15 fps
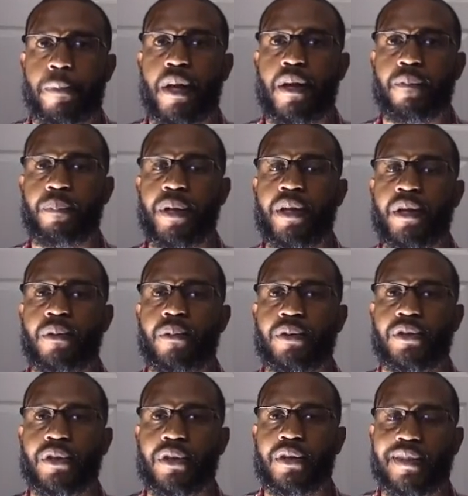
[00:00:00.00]
and Peter
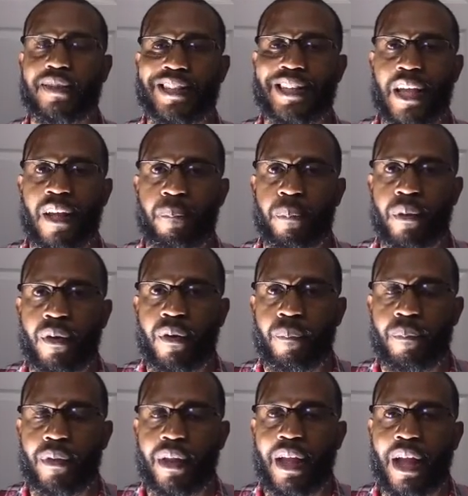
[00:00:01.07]
was a good
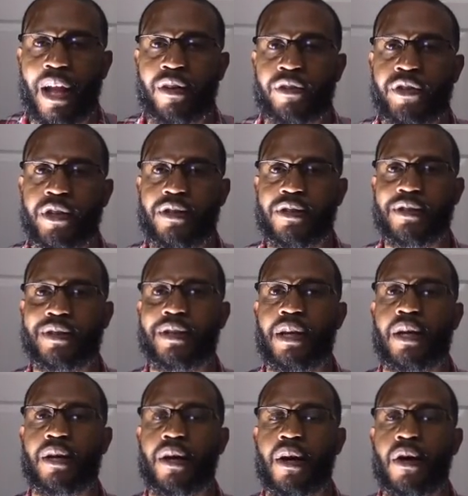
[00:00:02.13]
example, how Jesus
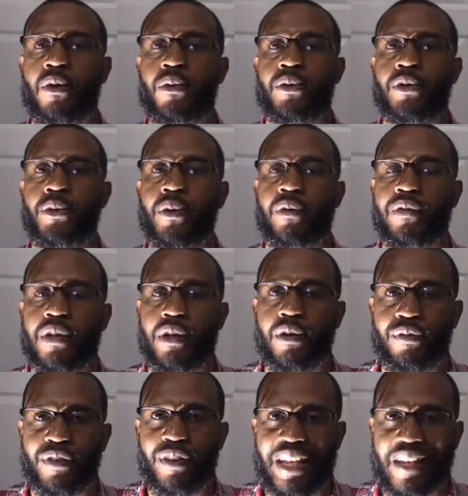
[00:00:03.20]
said, "Oh, you of
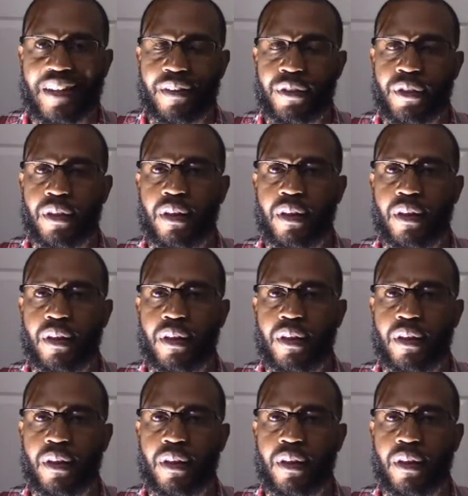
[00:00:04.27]
little faith."